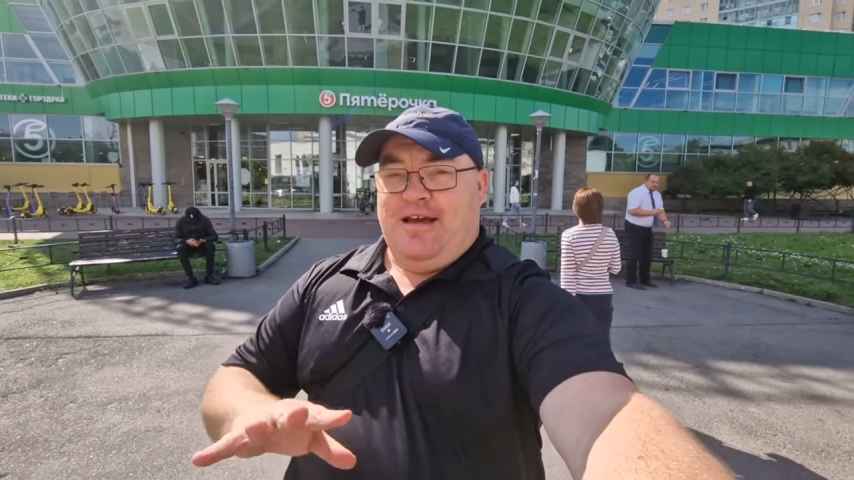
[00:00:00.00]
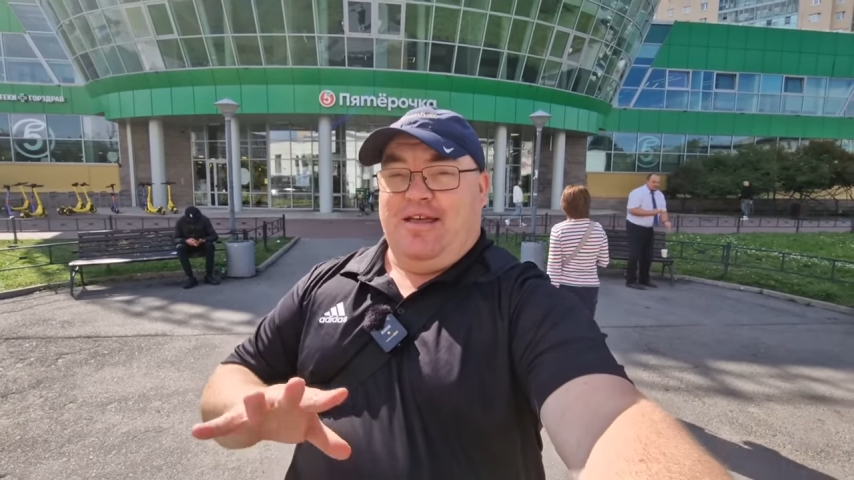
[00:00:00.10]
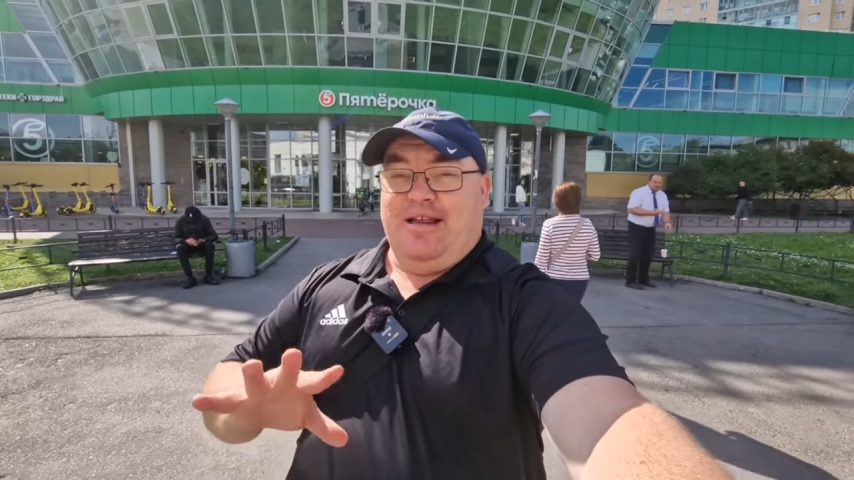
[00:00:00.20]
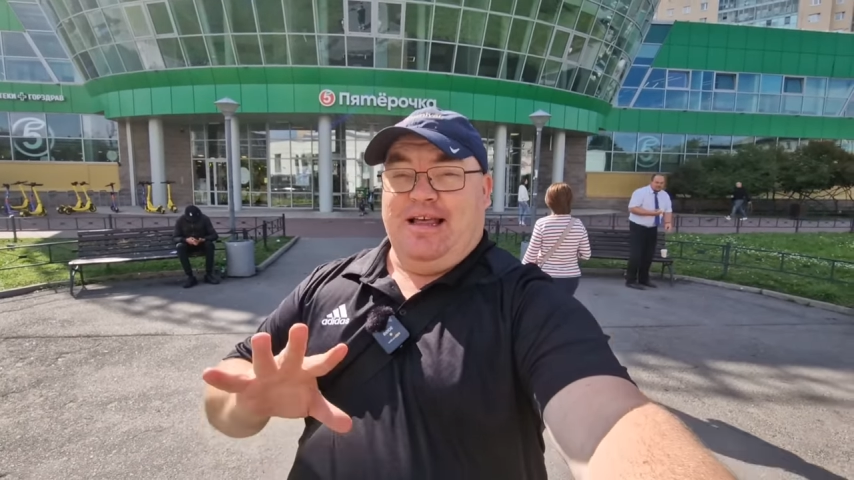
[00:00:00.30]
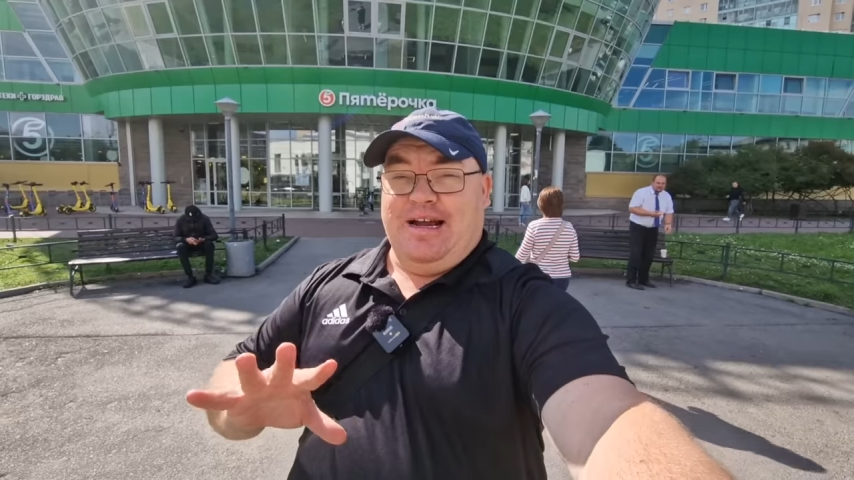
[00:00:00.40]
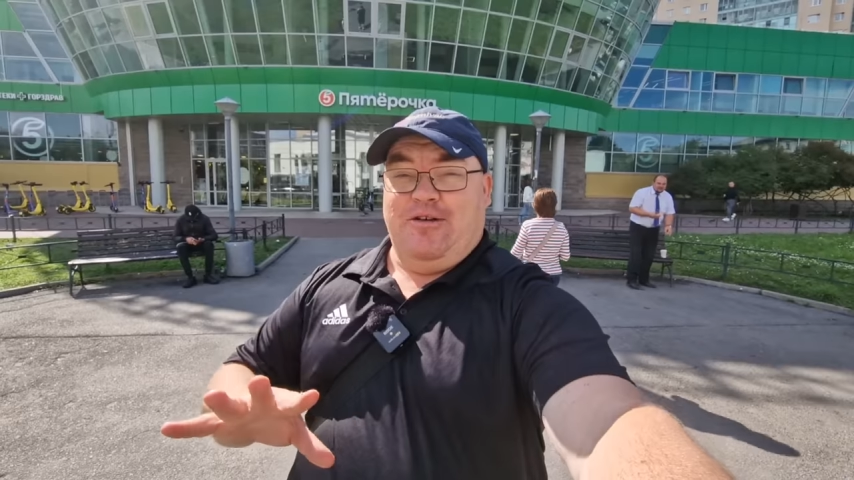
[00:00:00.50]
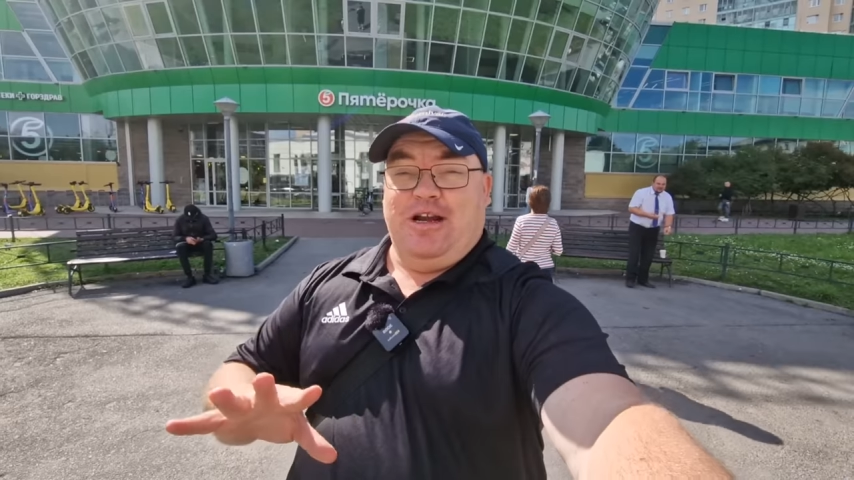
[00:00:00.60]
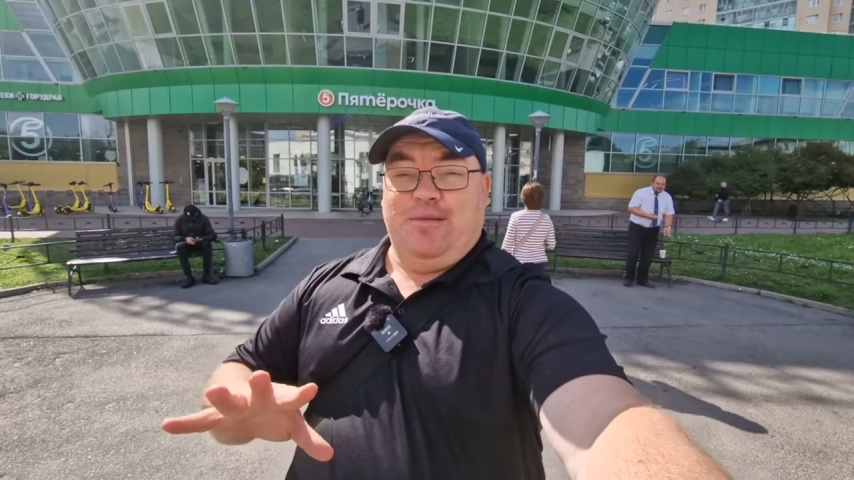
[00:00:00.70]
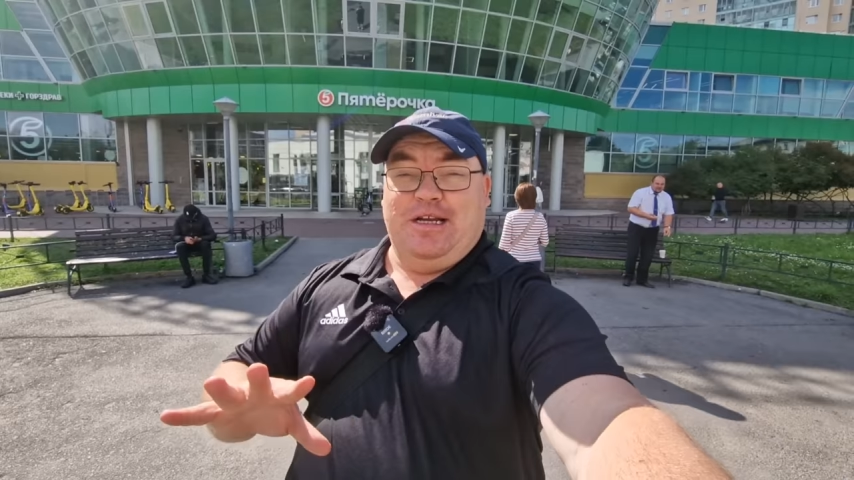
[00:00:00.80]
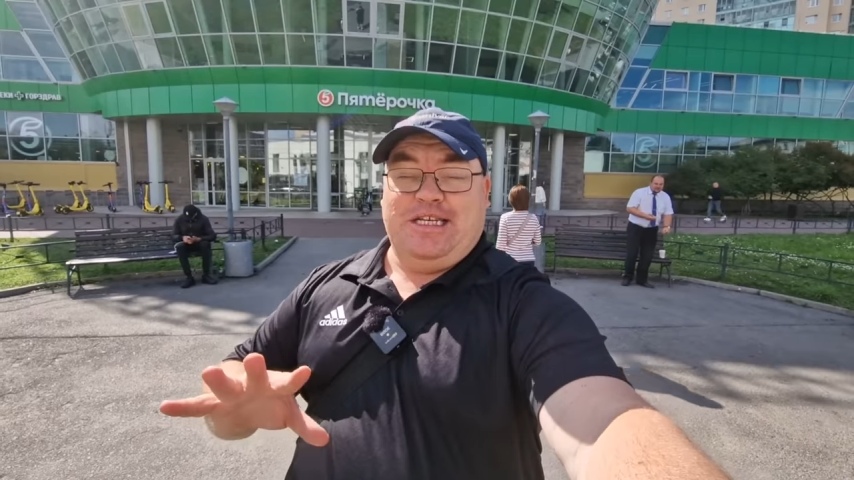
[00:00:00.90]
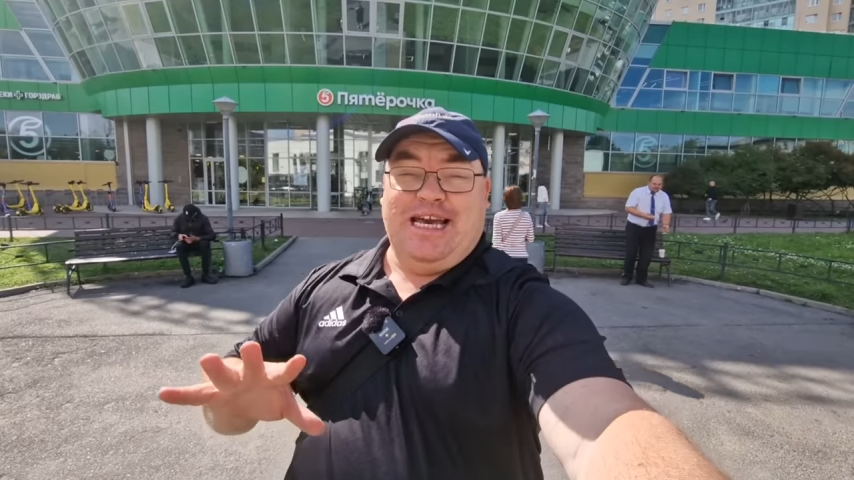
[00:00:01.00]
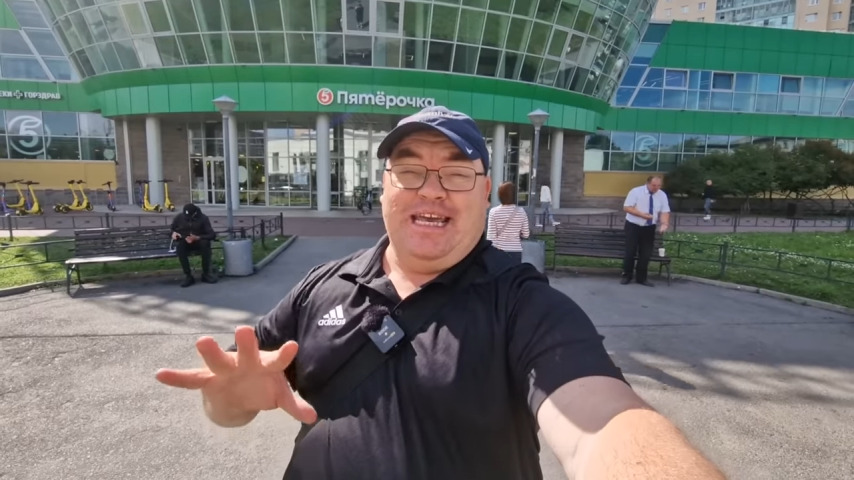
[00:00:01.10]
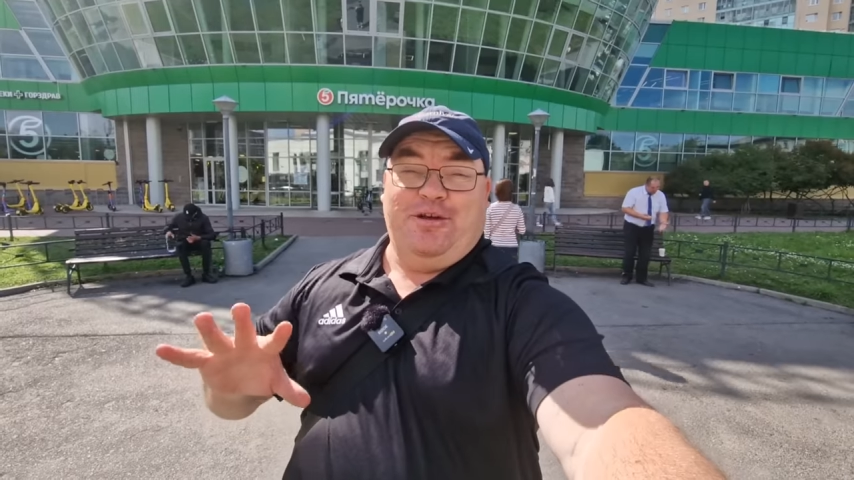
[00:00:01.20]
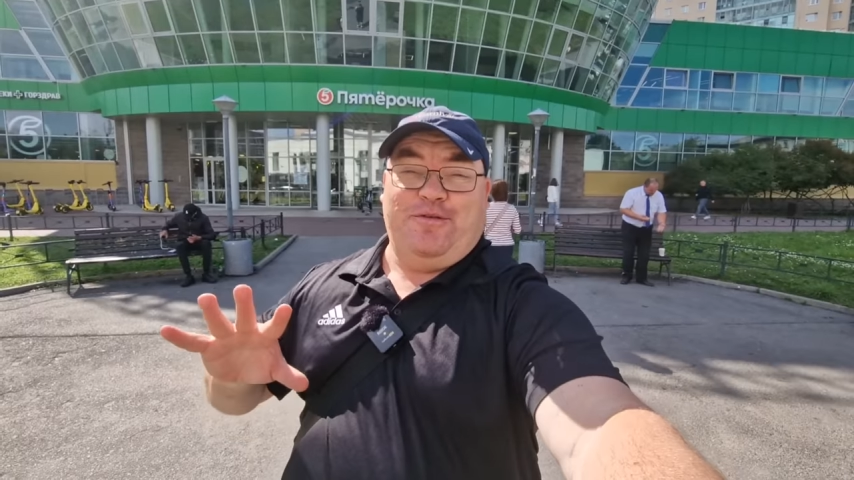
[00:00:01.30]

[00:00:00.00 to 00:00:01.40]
and then later on I'm going to take you